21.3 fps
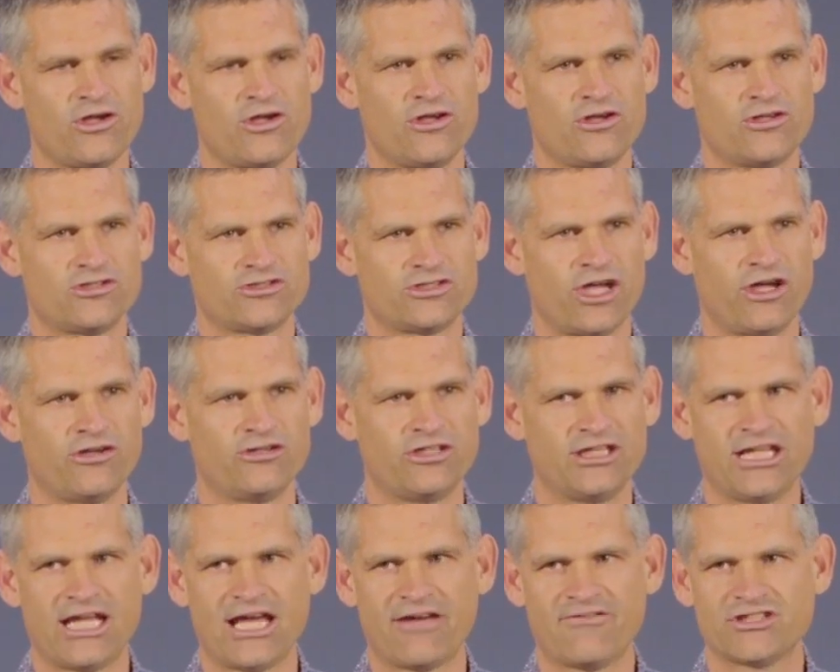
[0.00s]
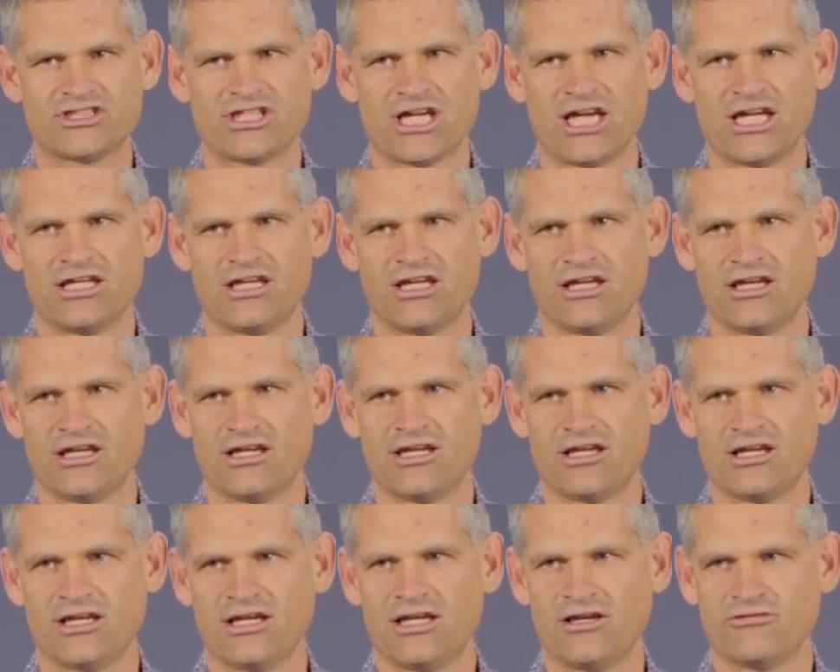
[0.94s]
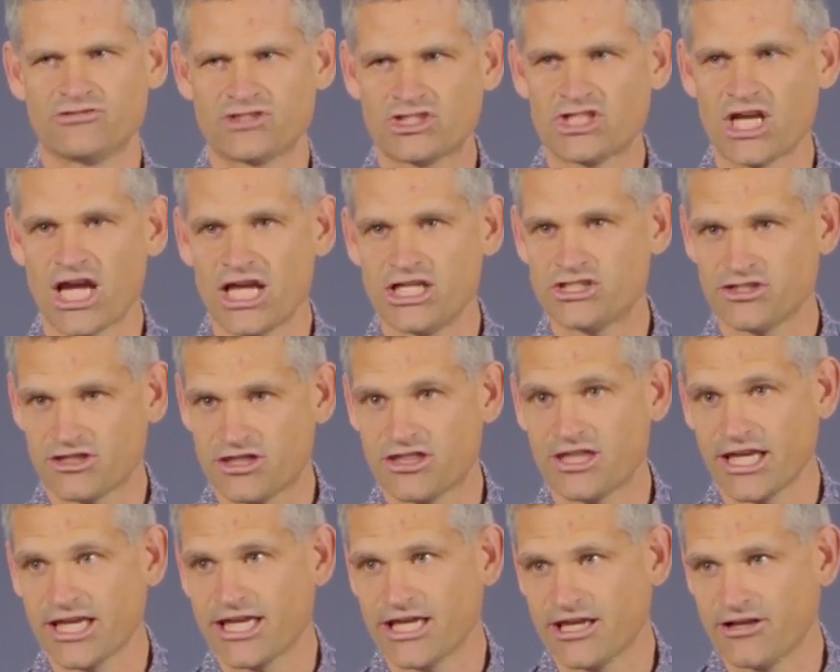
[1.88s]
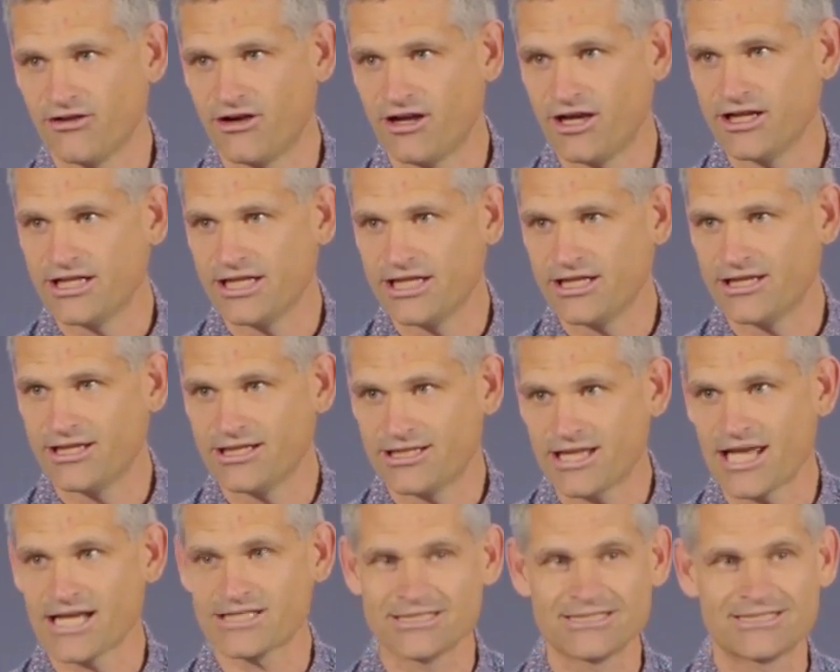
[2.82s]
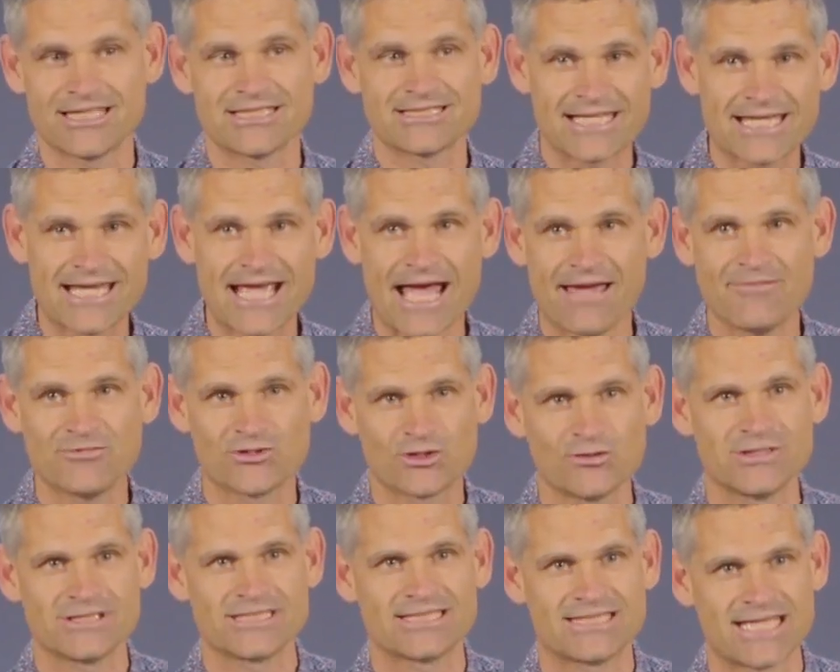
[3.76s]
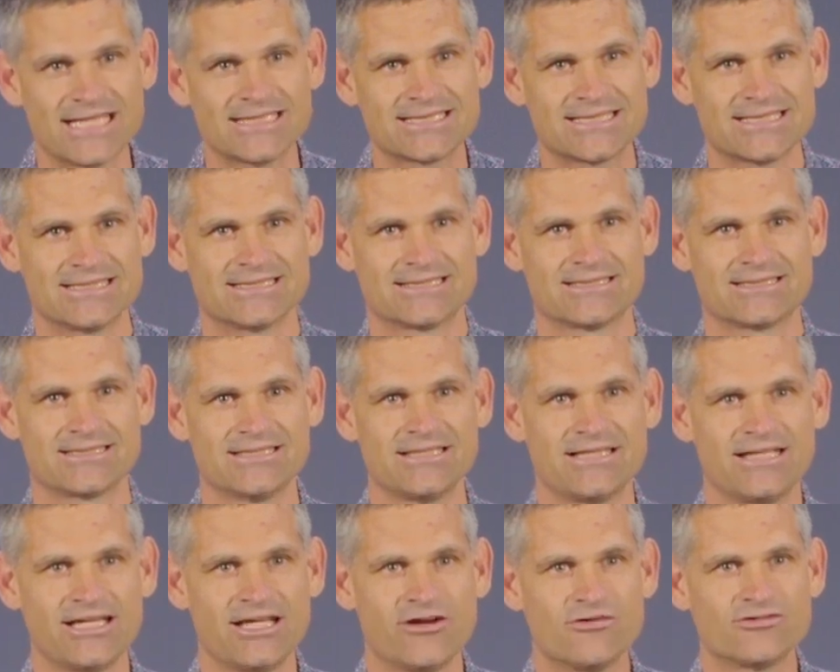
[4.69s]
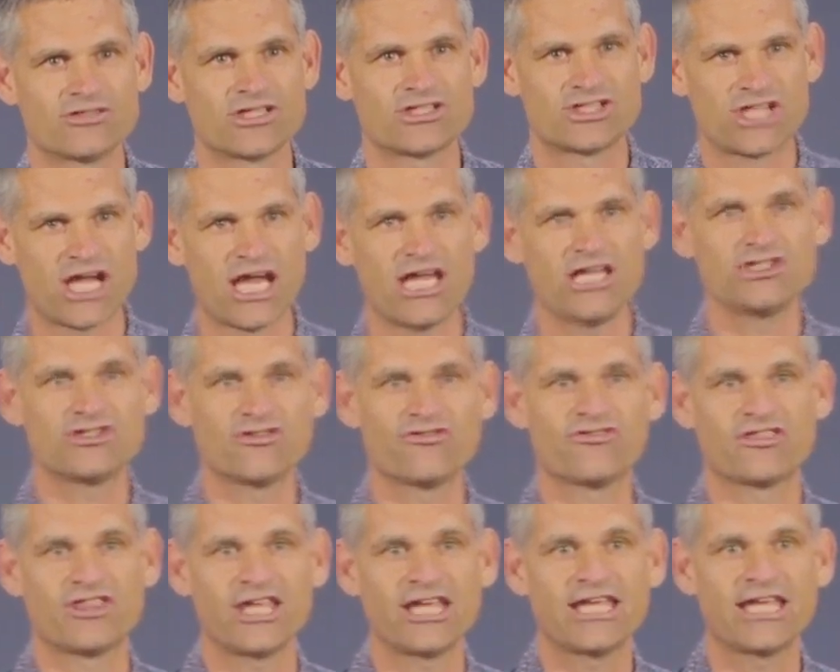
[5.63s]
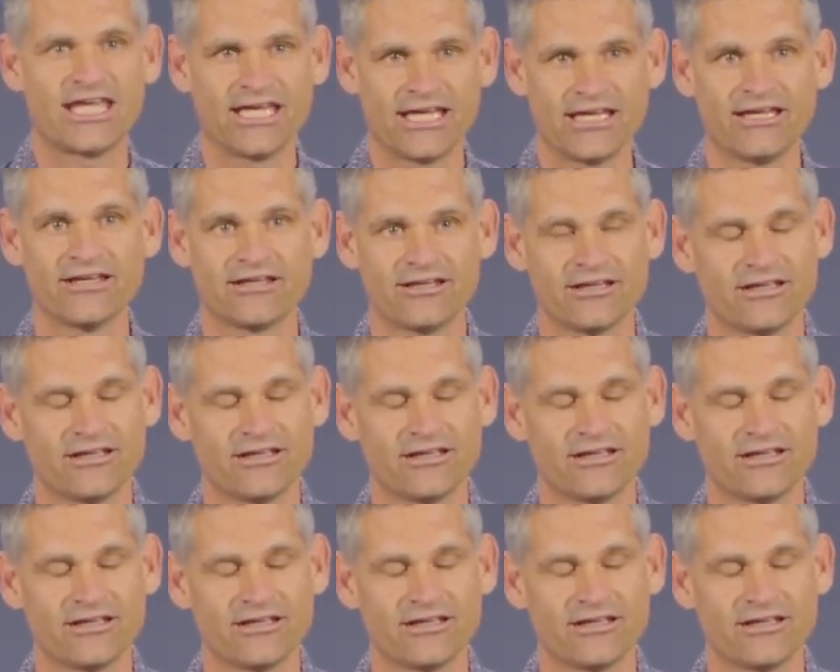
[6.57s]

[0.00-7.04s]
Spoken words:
So did he have a change? It was a change of thinking, right? It actually says he came to his senses. It was a change of thinking.